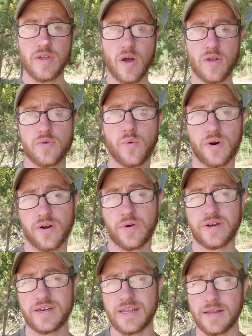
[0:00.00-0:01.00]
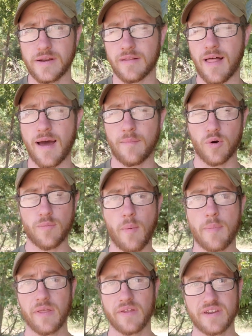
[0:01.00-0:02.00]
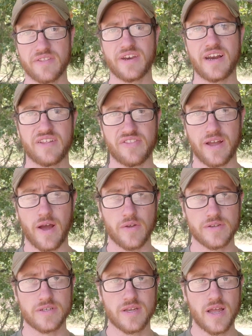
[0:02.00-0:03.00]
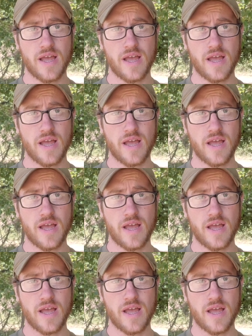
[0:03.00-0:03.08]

you are going to need a lot more mobility than anything else.